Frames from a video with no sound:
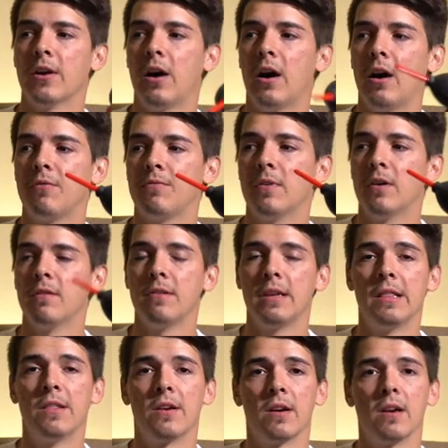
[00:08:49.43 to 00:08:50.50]
off of
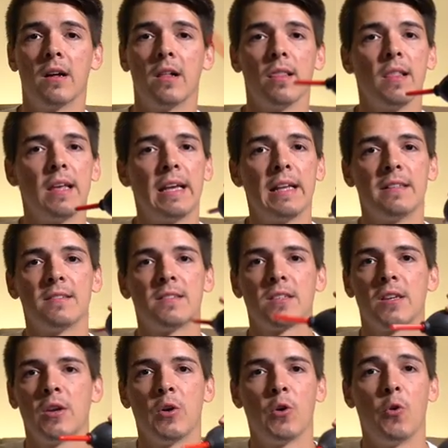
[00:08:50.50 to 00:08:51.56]
either a lens
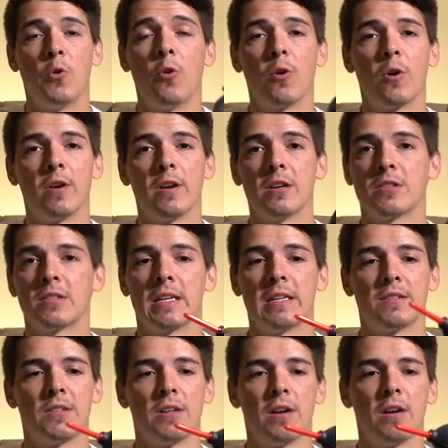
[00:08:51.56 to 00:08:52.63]
or your
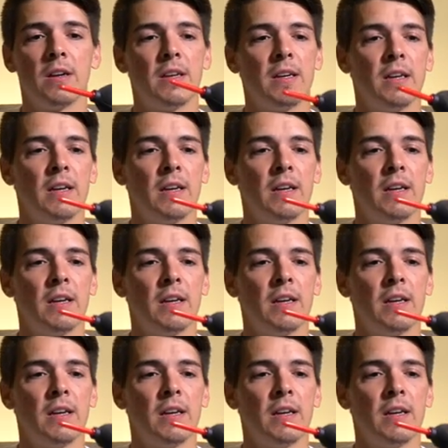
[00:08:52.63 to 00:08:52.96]
sensor.